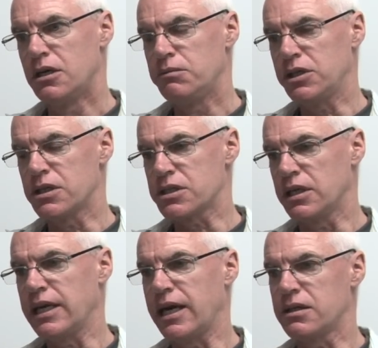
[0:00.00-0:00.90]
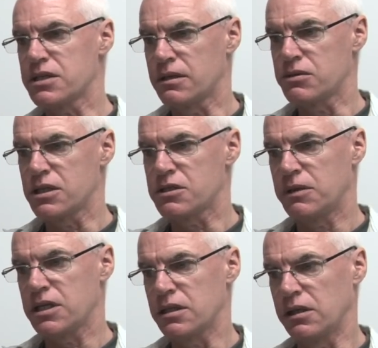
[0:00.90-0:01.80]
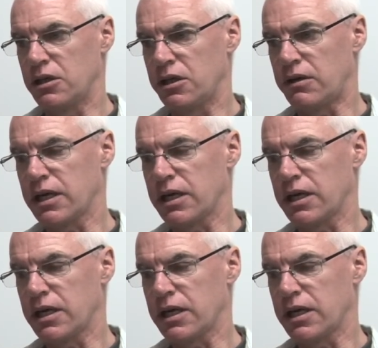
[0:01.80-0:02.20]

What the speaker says: Because, again, as I was intimating earlier,